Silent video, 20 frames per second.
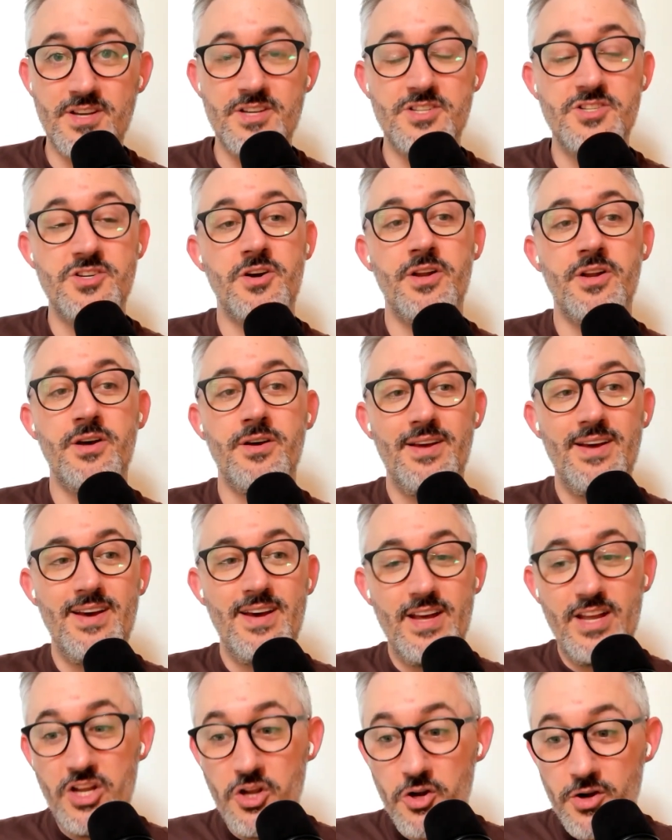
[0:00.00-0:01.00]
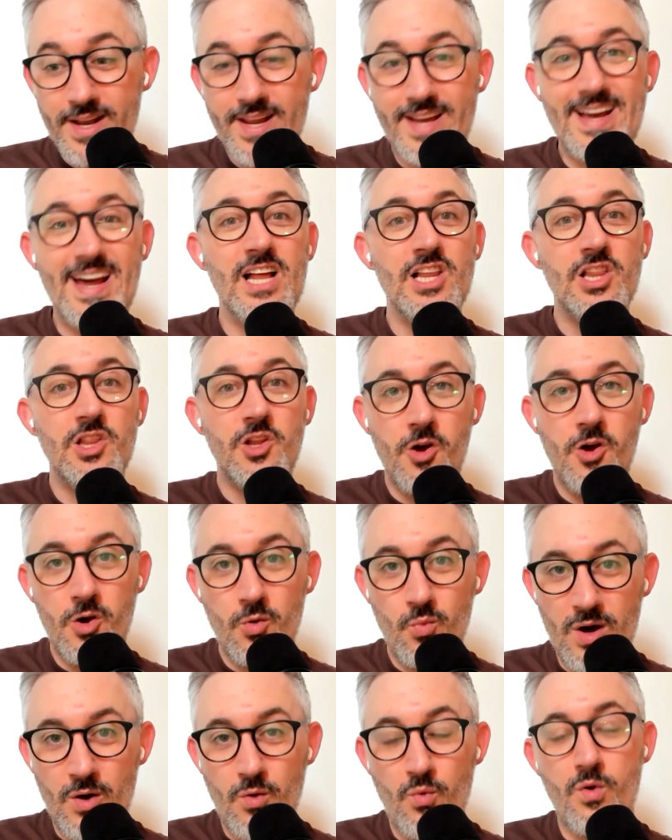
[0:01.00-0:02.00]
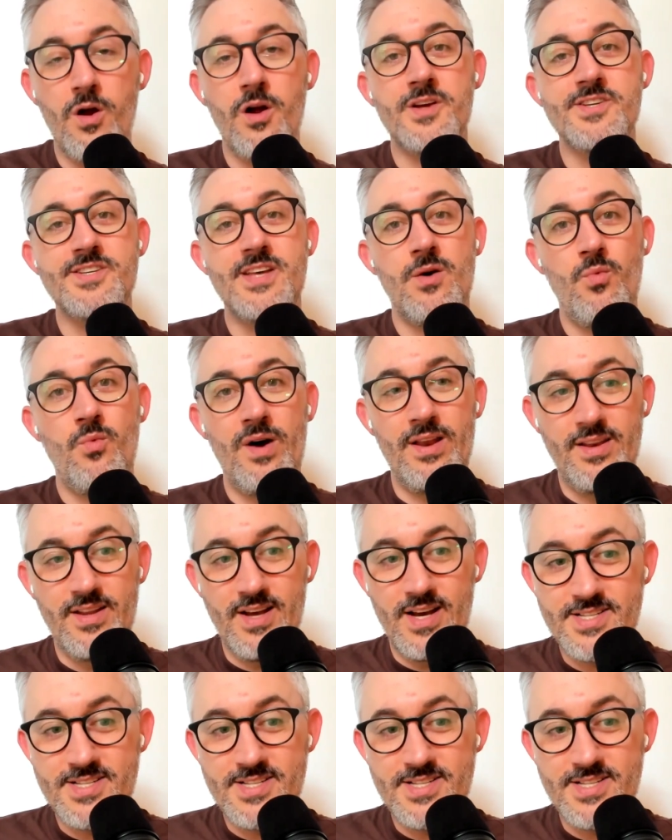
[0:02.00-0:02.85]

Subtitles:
because you're going to kind of learn what works and what